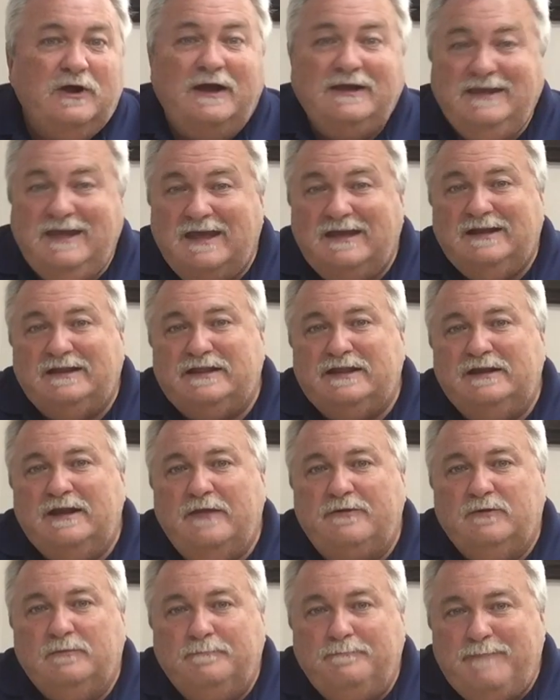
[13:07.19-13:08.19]
Again, it's
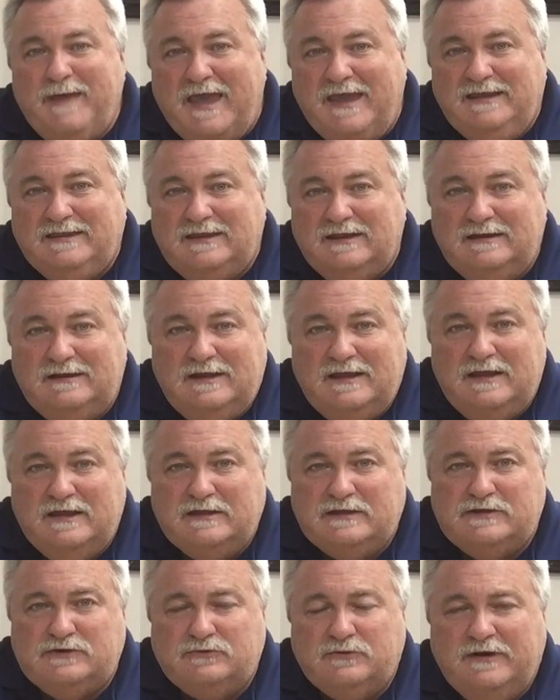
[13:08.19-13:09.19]
another baked into
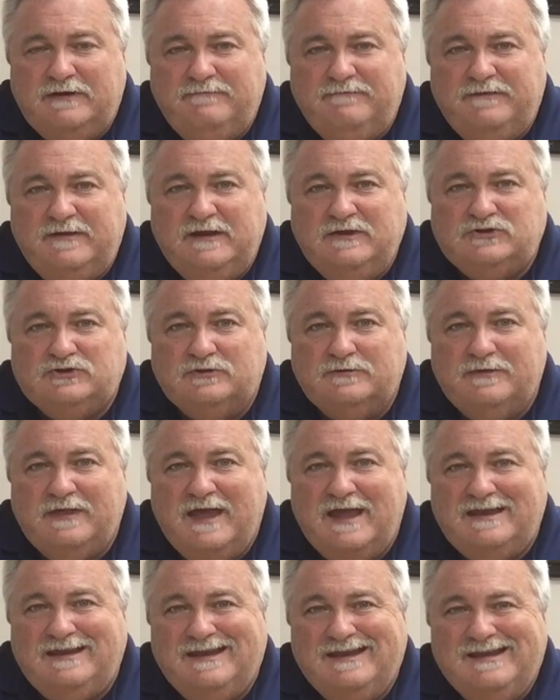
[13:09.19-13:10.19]
history feature
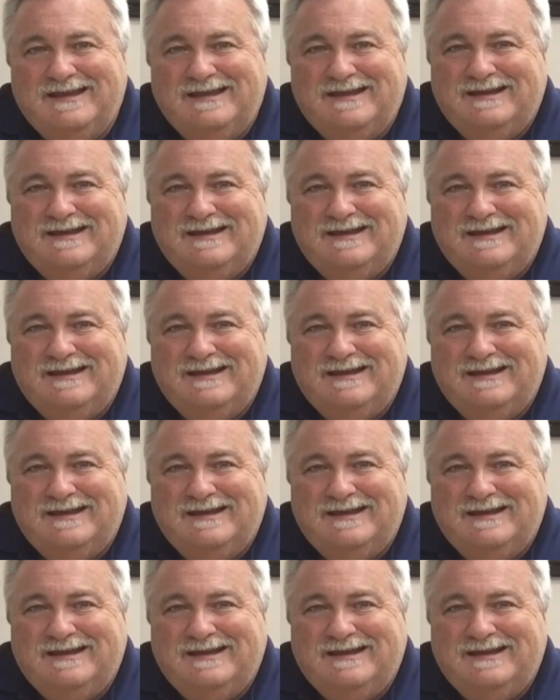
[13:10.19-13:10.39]
that